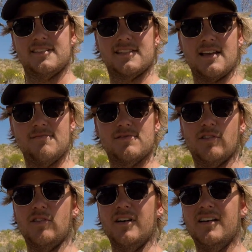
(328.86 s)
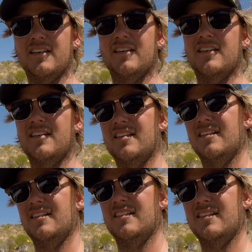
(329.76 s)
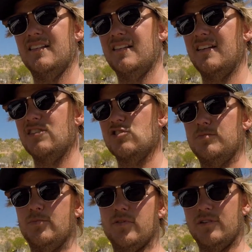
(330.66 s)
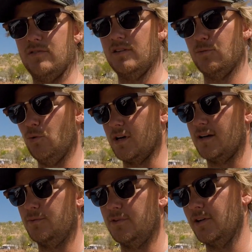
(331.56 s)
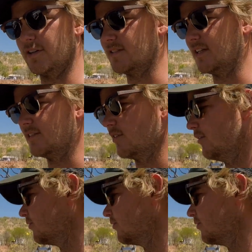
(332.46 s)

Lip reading: seems like it should be pretty good in the water. We got the tinnies off,